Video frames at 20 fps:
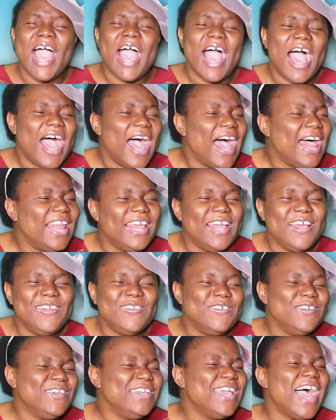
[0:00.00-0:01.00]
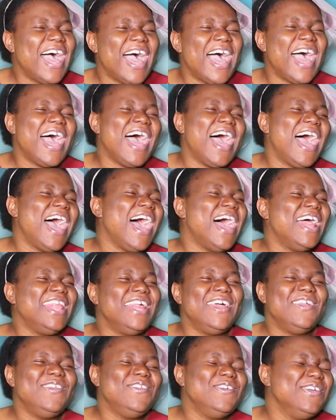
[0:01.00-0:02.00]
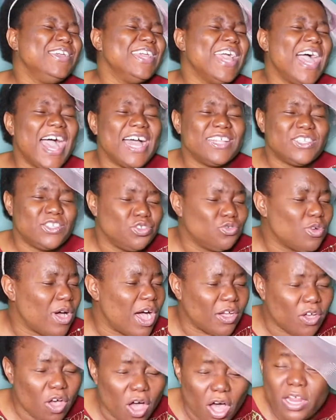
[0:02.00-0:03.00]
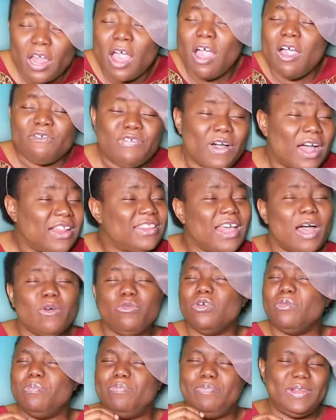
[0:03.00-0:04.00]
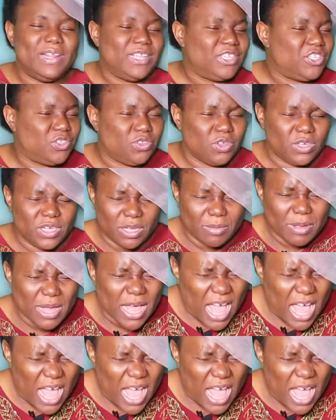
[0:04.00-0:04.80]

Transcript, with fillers: Hallelujah. Hallelujah to our God. Father, we bless your name.